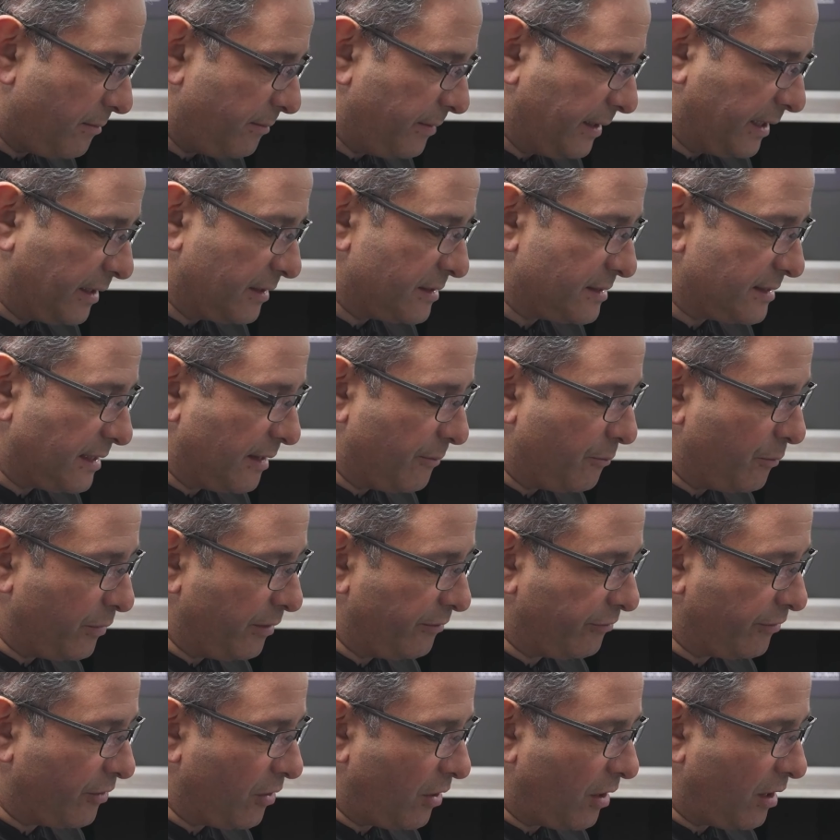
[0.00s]
because then
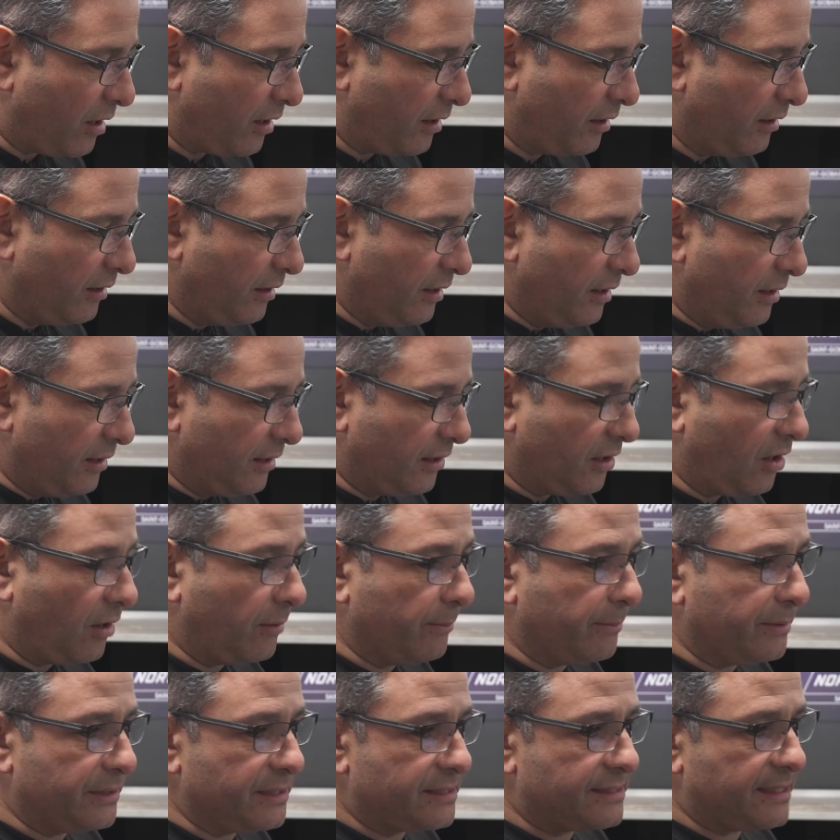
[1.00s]
we've got
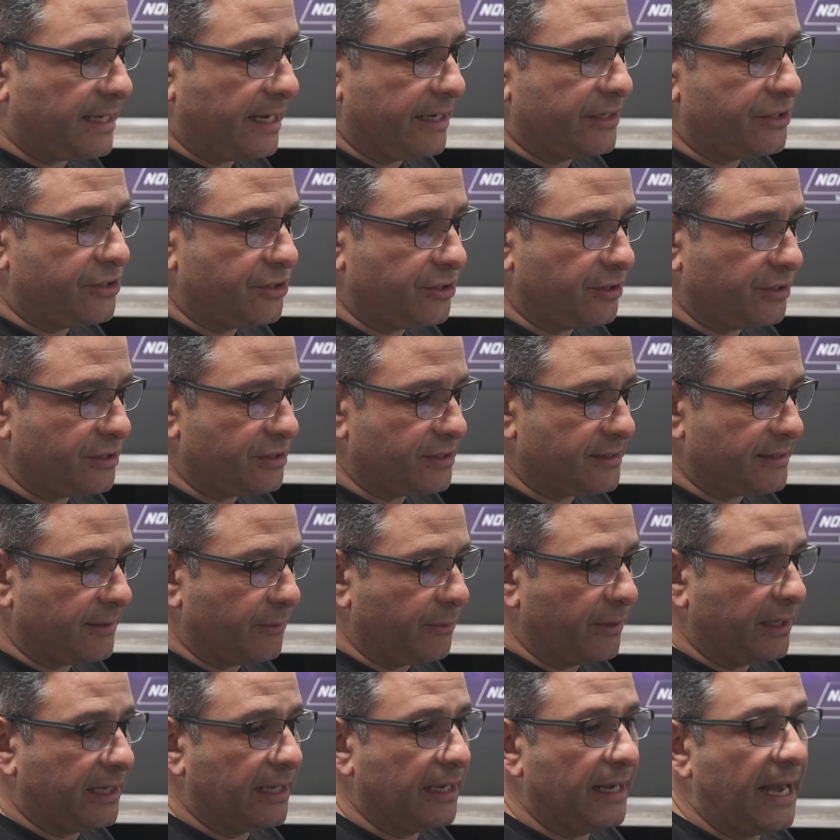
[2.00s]
compensations that
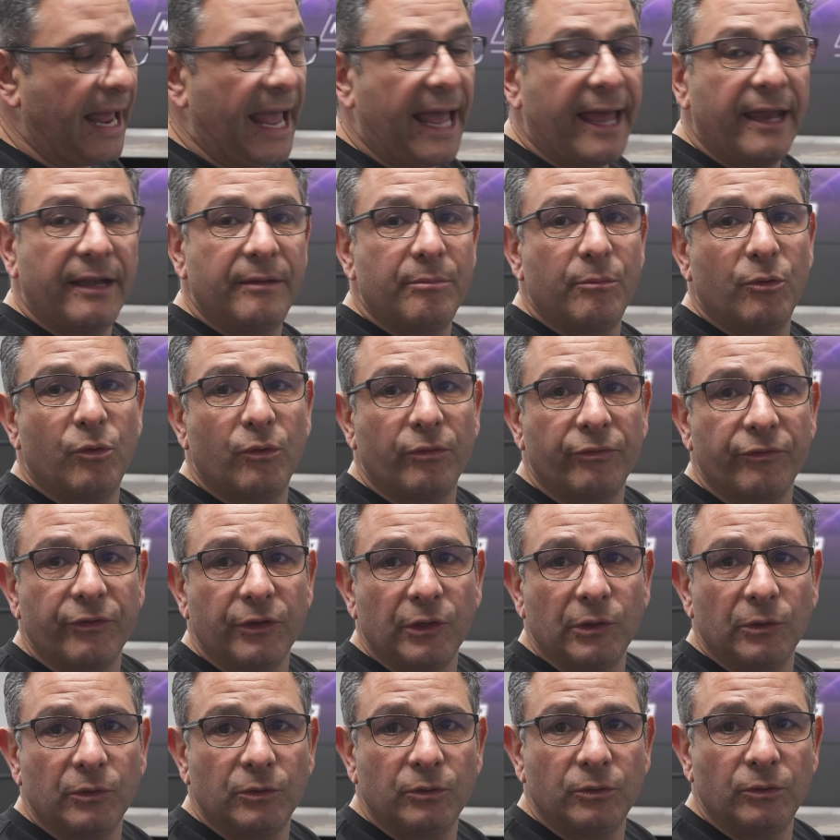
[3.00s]
we can add more
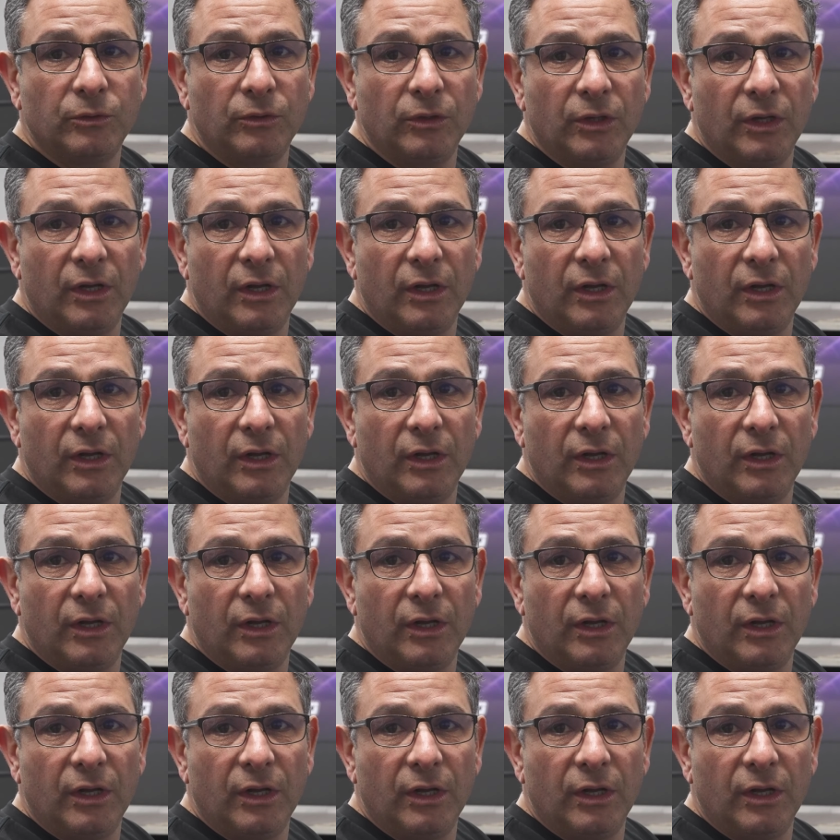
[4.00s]
fuel